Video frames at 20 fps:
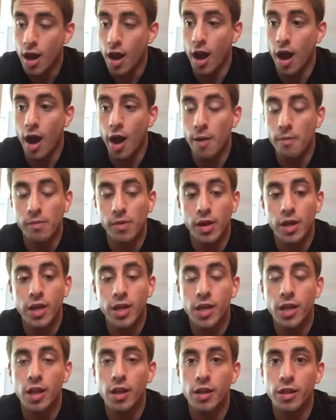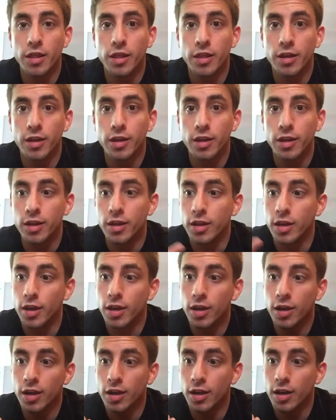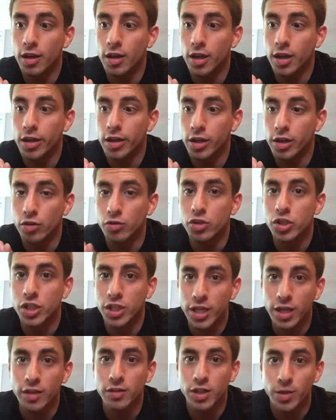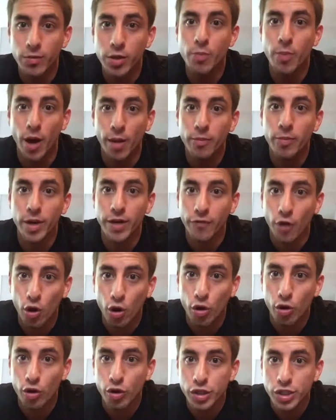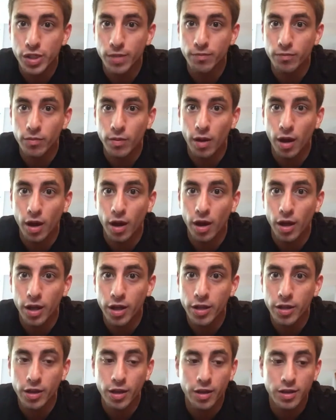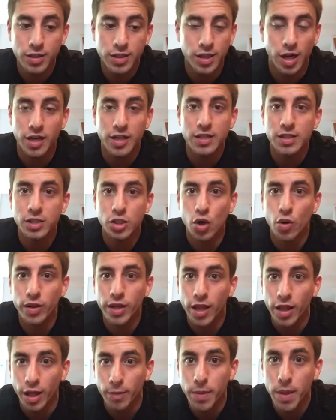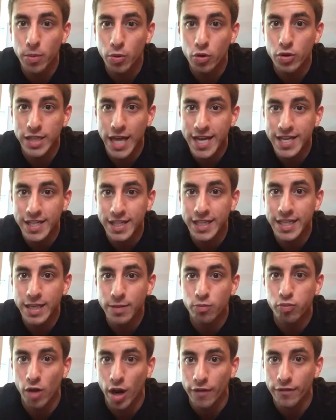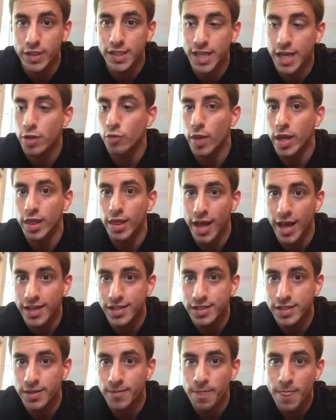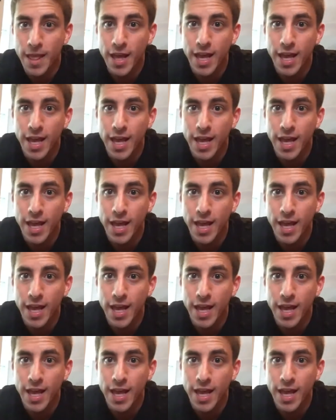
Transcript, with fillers: Um, the you'll see so you probably would have heard some uh, studies showing that like people who tend to eat breakfast tend to weigh less